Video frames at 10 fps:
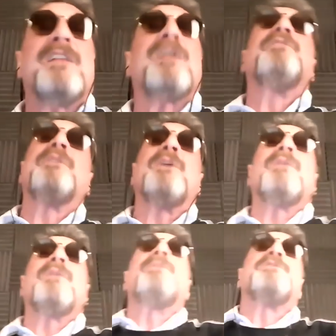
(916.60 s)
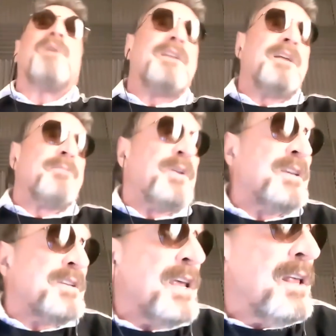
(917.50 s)
Okay, but let me explain that,
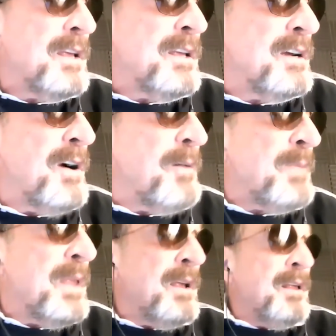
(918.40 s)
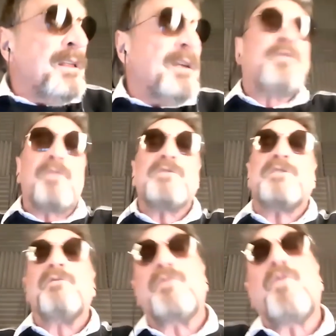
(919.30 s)
please. First
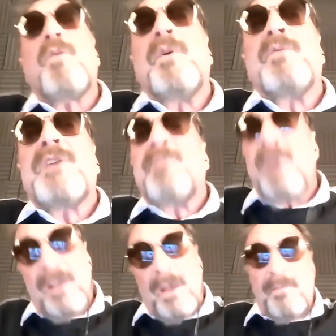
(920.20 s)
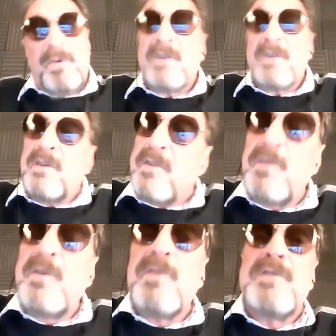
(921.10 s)
and foremost, I made that prediction 2
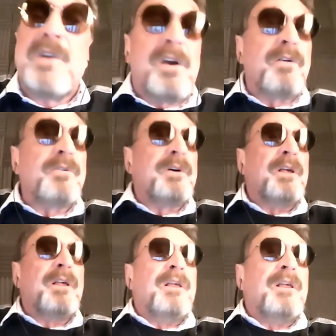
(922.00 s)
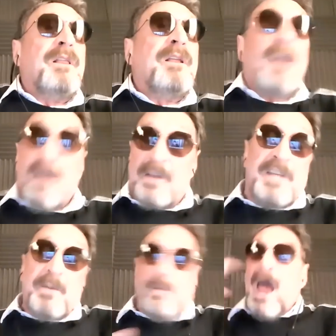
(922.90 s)
years ago, and I said
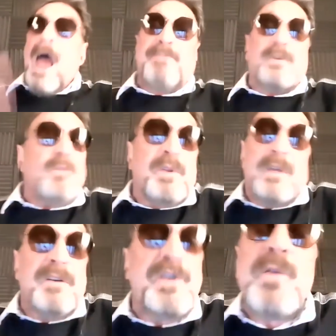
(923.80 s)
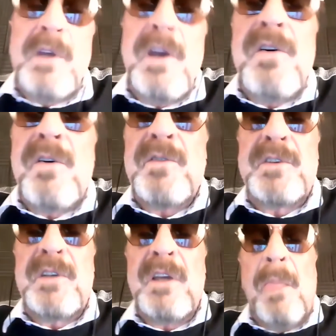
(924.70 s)
it would happen within 2
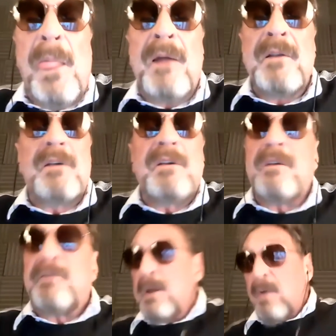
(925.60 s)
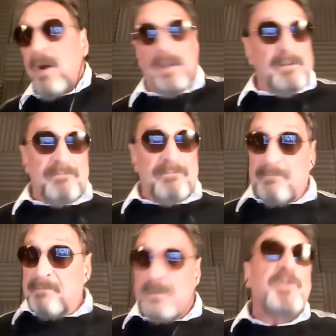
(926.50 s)
years. If anybody can
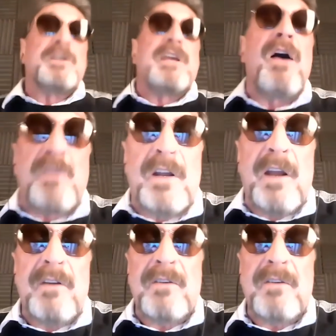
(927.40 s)
use a calculator,